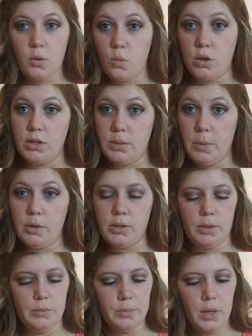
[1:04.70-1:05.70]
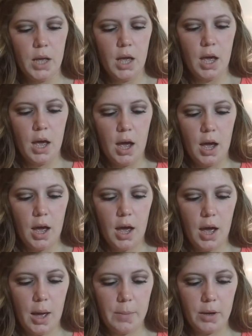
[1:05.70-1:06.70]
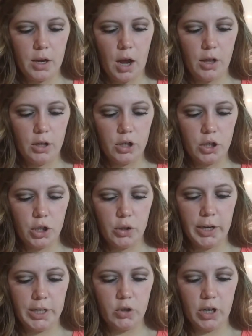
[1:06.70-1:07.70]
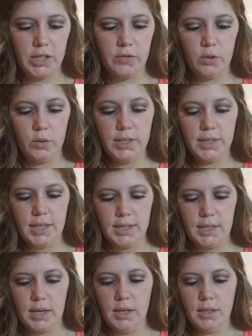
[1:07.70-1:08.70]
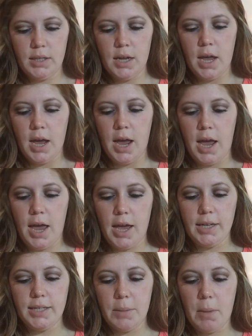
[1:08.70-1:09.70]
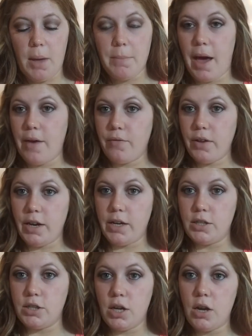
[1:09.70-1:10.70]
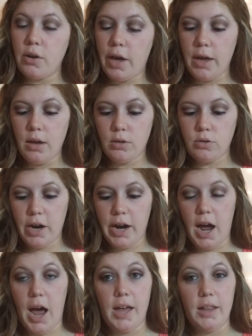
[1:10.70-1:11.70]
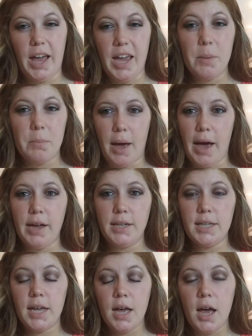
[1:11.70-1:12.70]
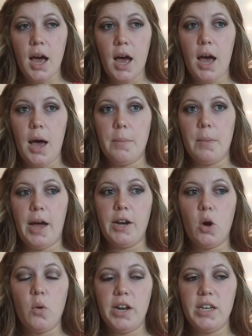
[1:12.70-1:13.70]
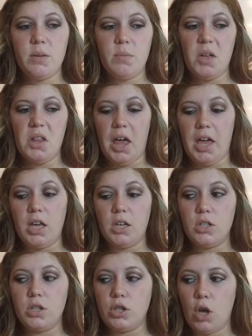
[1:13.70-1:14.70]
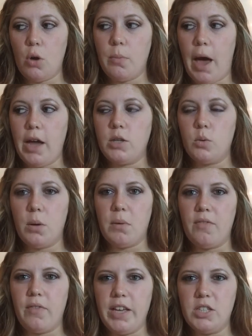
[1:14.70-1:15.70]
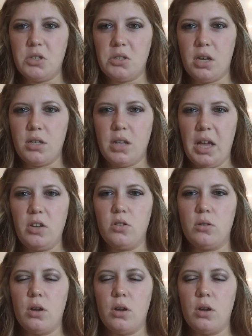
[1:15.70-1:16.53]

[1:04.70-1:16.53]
Well, it's supposed to. Color true and transfer resistant and demi matte finish. Okay, great. I like matte. I don't want it to be like so matte to where my face just looks like,